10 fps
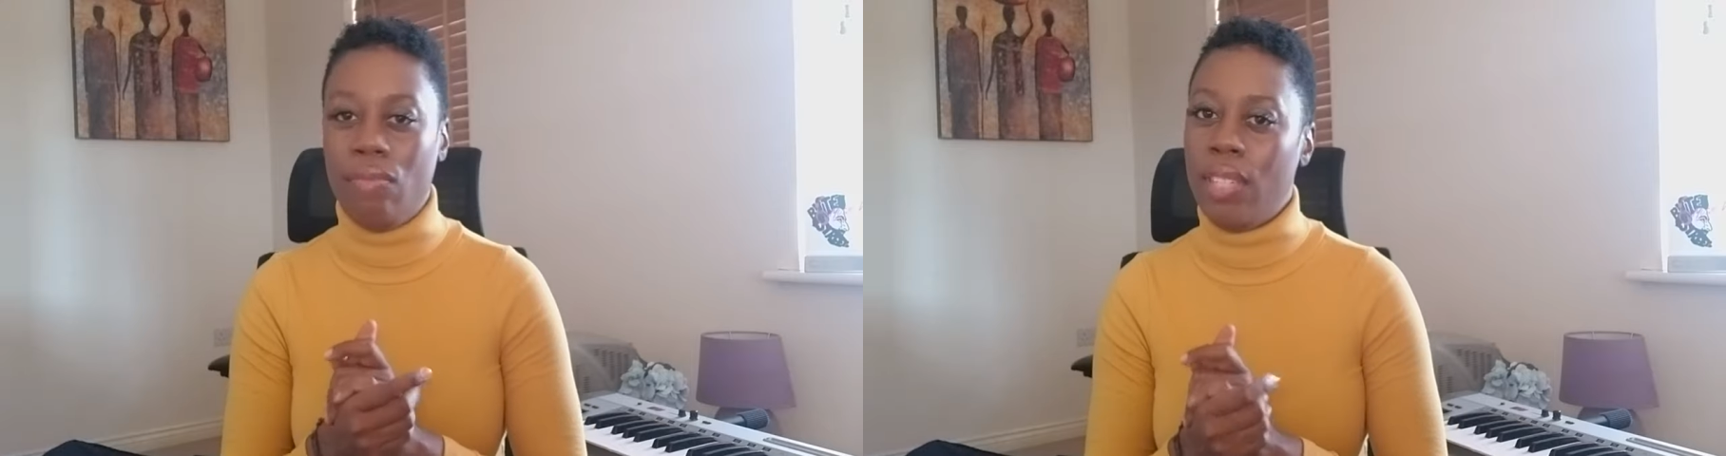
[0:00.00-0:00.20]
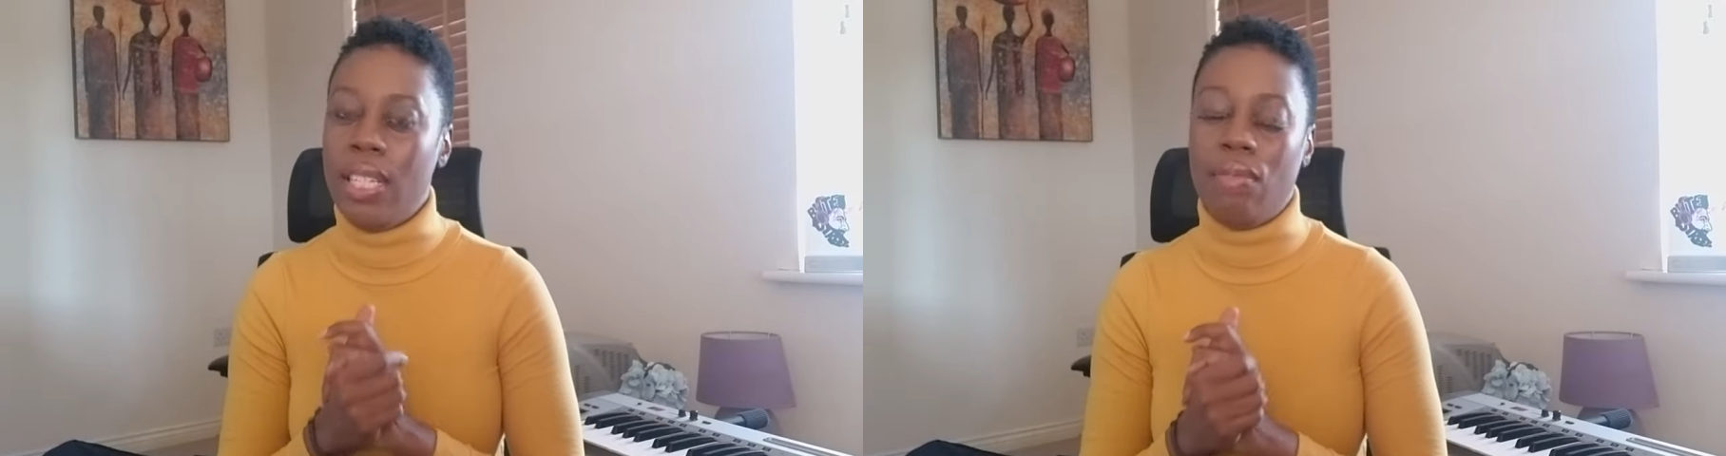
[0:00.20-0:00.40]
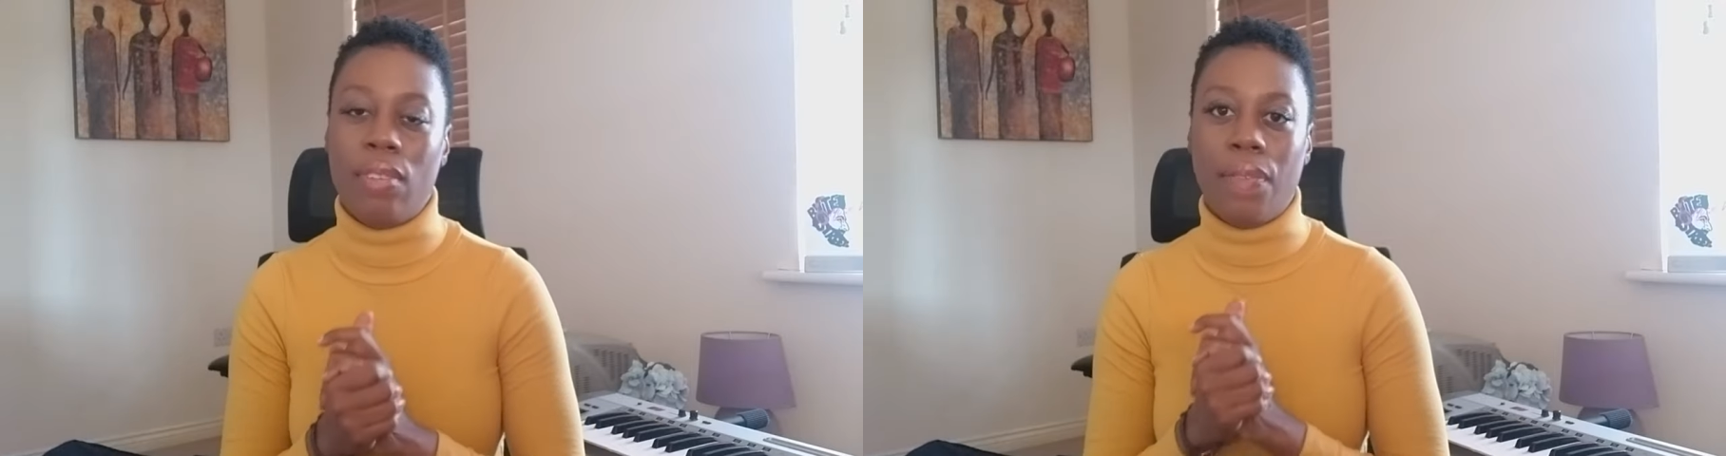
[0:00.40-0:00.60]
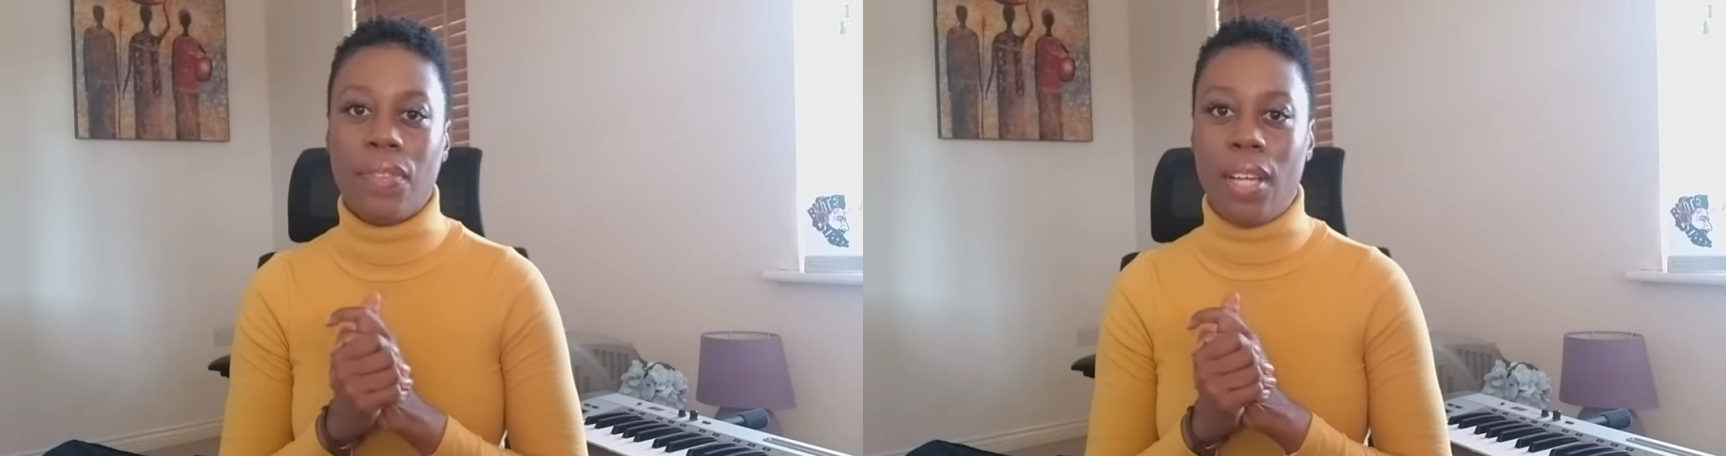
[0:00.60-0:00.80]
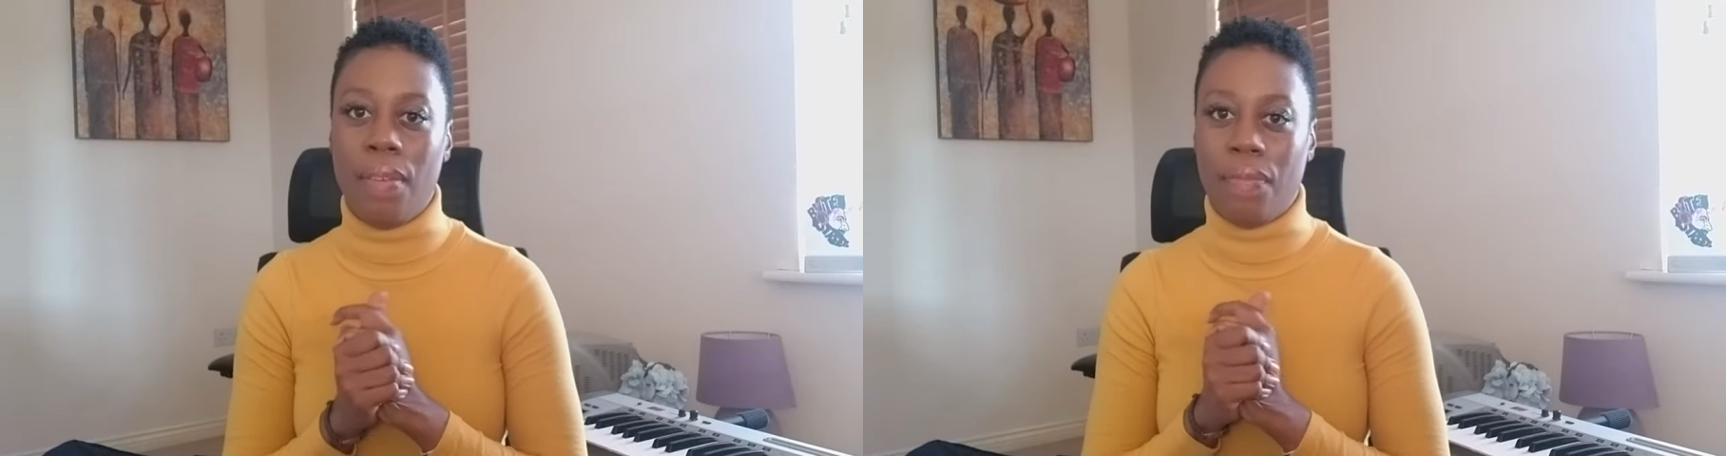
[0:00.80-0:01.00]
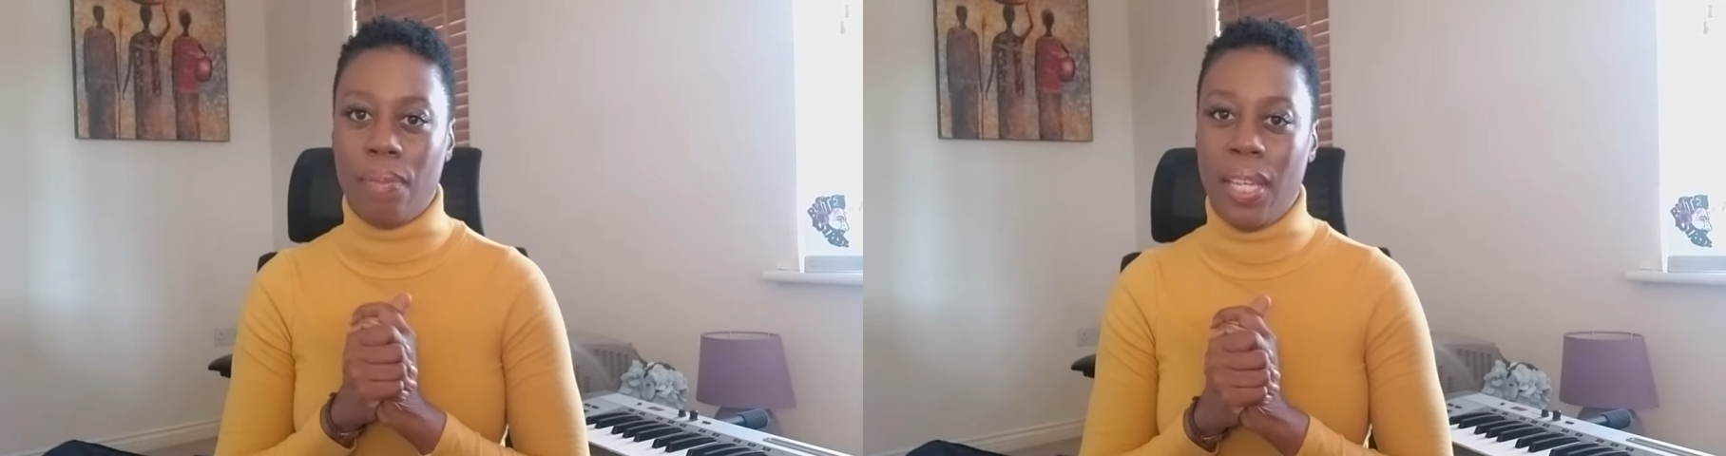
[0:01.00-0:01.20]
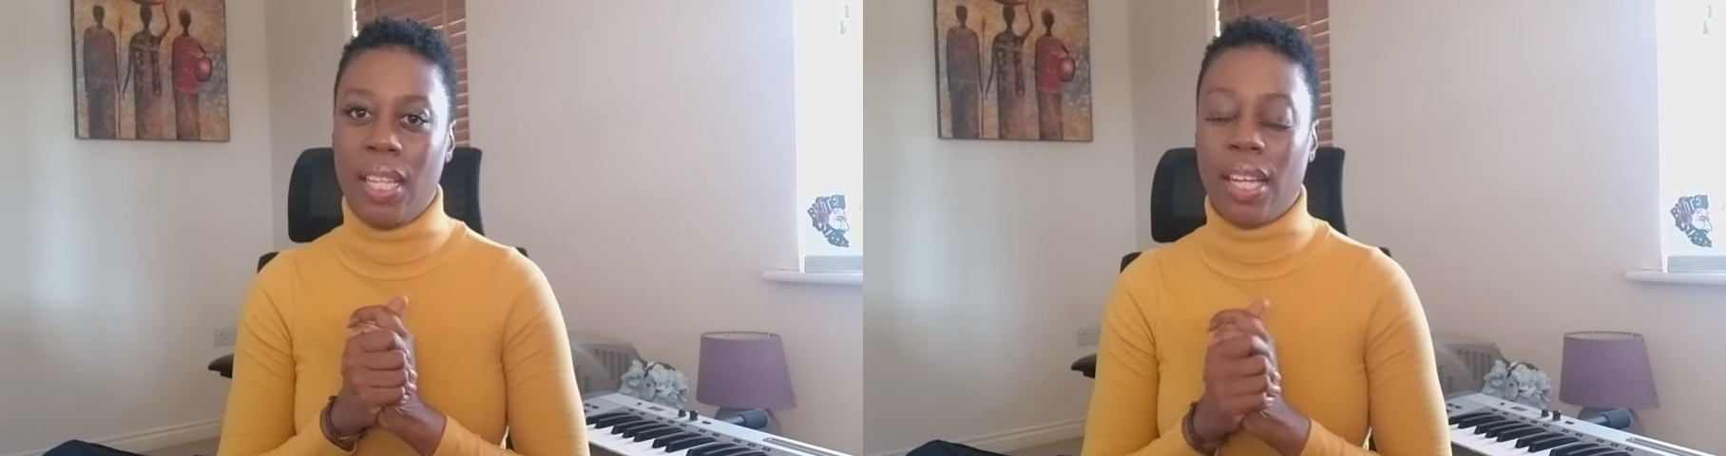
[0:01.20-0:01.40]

really rough time for me.